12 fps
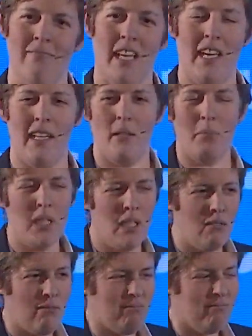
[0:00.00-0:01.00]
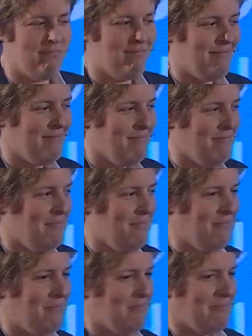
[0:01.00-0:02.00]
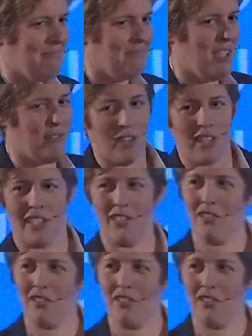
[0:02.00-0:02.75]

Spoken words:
They hated me, everything I